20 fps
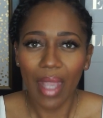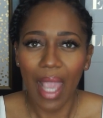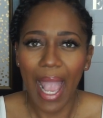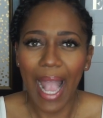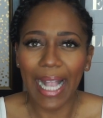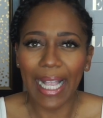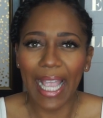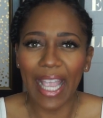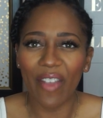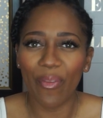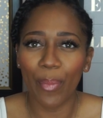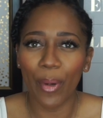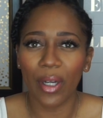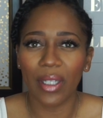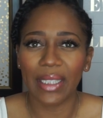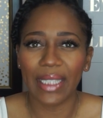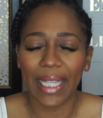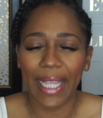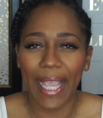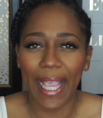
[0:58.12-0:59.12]
I gave
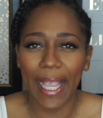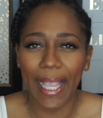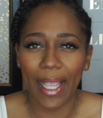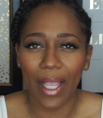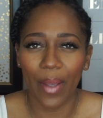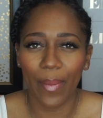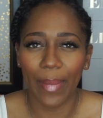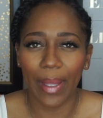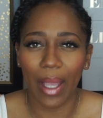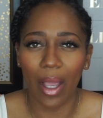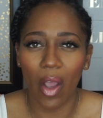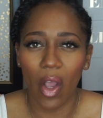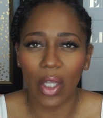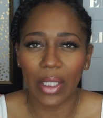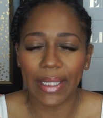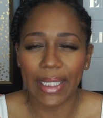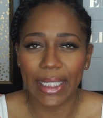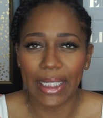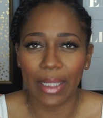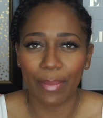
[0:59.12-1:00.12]
birth to Cam
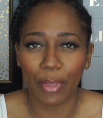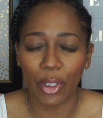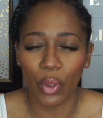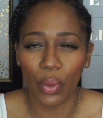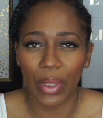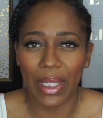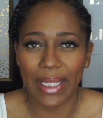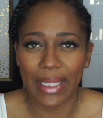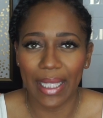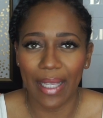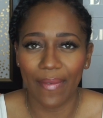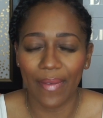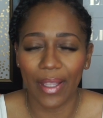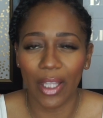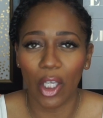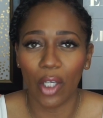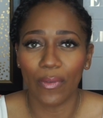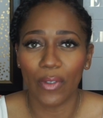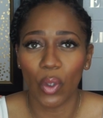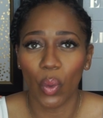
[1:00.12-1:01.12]
on December 27th
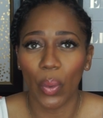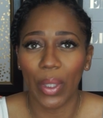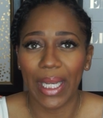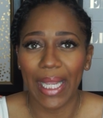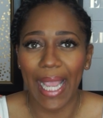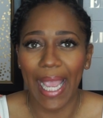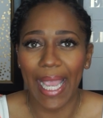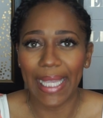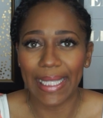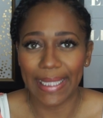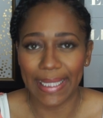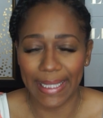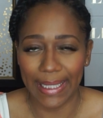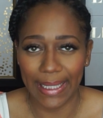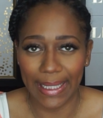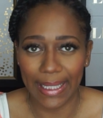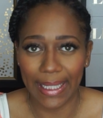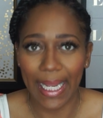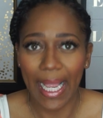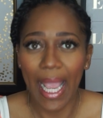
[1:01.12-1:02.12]
of
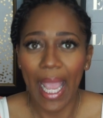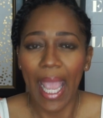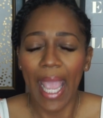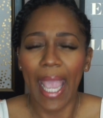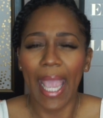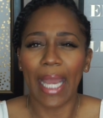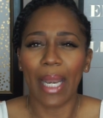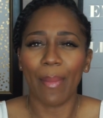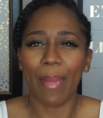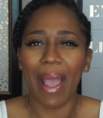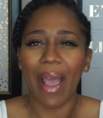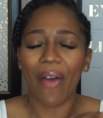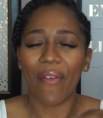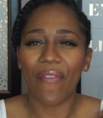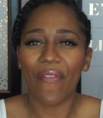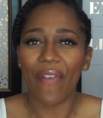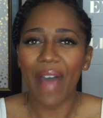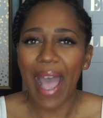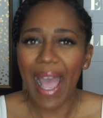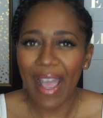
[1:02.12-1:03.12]
2018. And
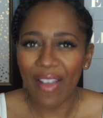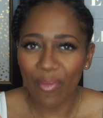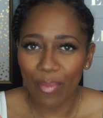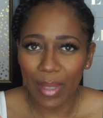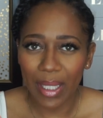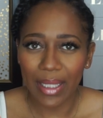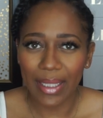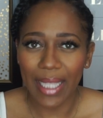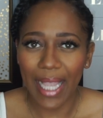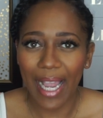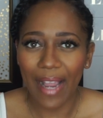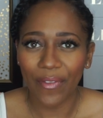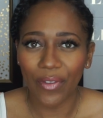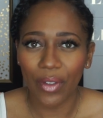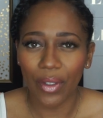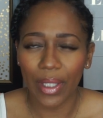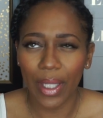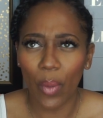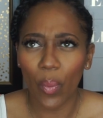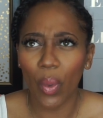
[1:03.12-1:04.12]
about 5 months
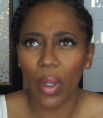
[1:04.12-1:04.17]
after that,